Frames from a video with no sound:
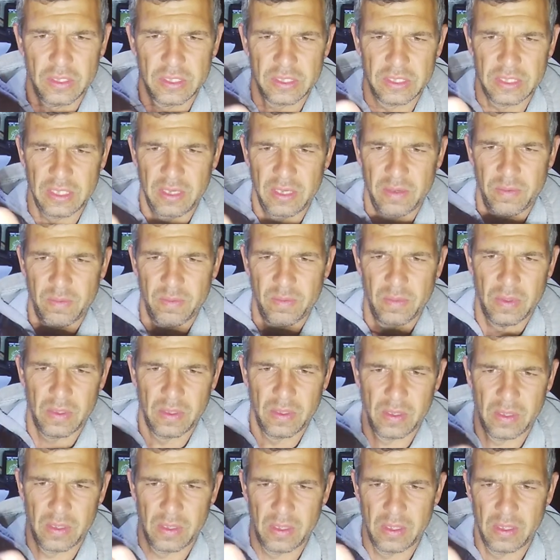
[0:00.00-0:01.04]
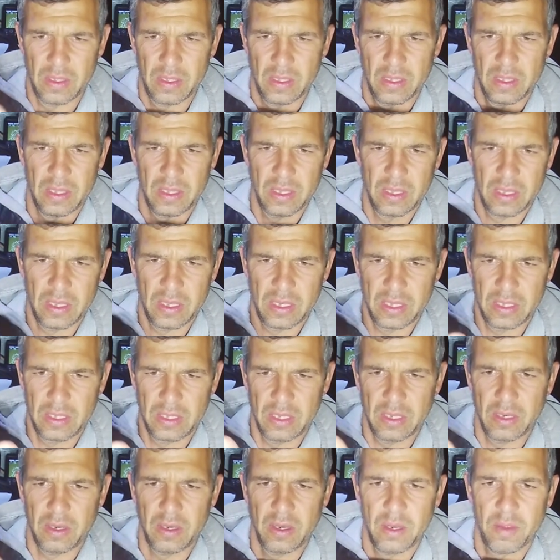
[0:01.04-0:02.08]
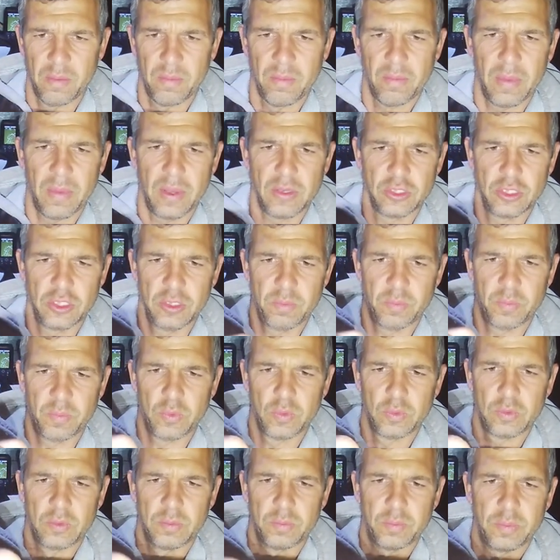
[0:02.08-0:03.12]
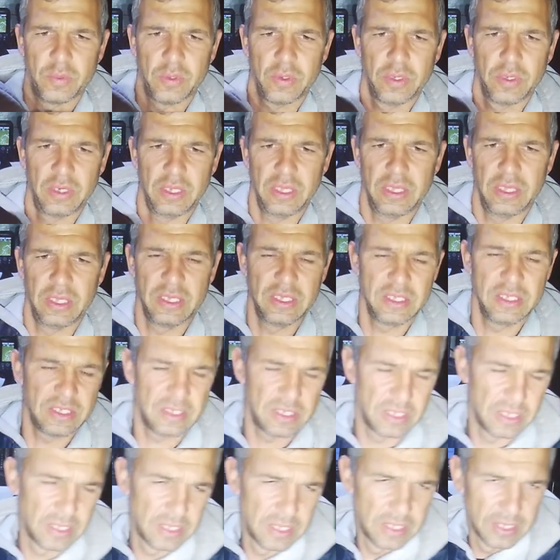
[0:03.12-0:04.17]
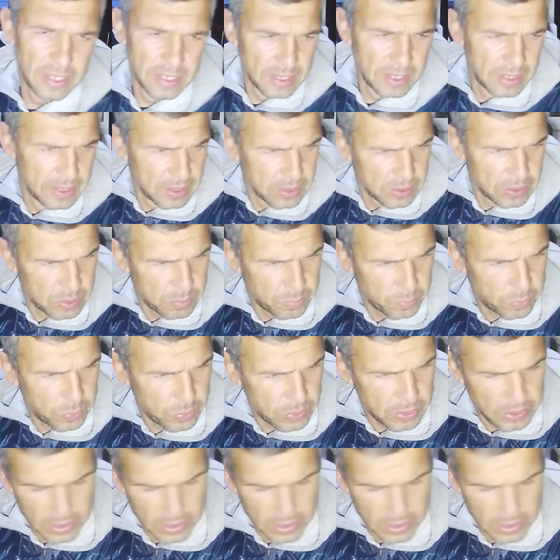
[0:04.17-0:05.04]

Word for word: the stem and then the most important part is to put